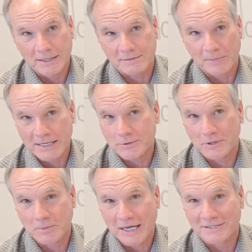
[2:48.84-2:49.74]

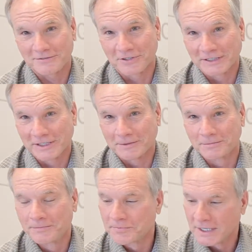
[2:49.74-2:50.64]
Mastering Passive Income,
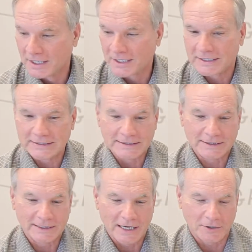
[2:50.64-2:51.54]

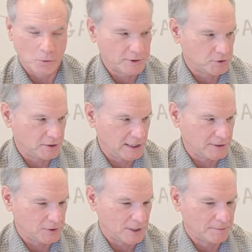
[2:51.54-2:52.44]
How to Quit Your Day
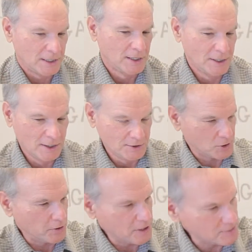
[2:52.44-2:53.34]
Job. So here's